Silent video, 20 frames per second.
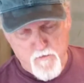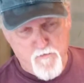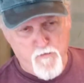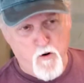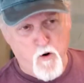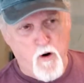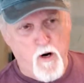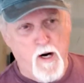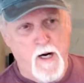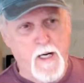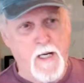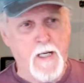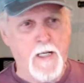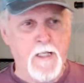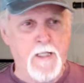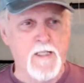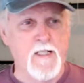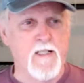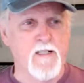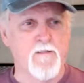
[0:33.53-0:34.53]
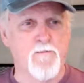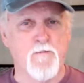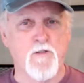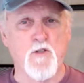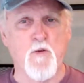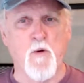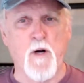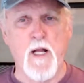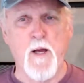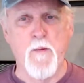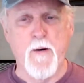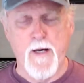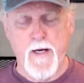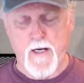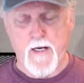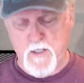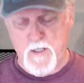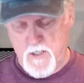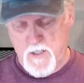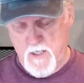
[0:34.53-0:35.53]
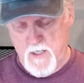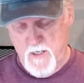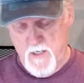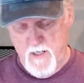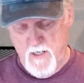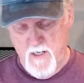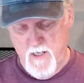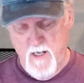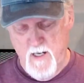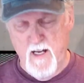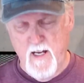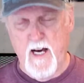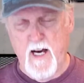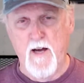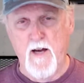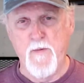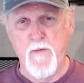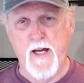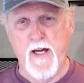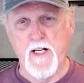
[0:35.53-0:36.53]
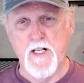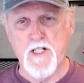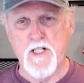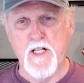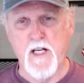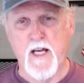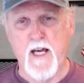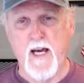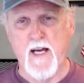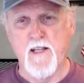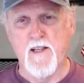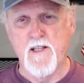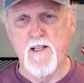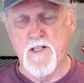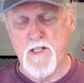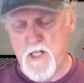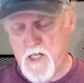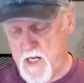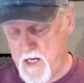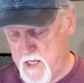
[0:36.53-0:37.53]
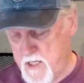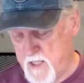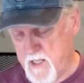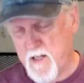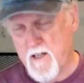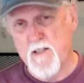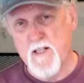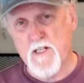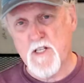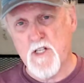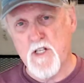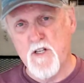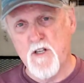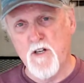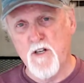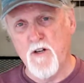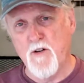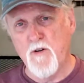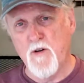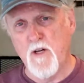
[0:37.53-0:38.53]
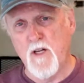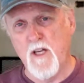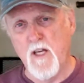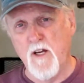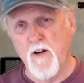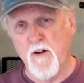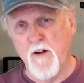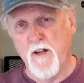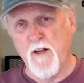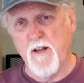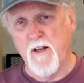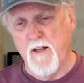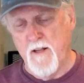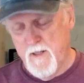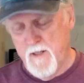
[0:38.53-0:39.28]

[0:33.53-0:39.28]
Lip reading: for 20 bucks, I managed to get this new unit.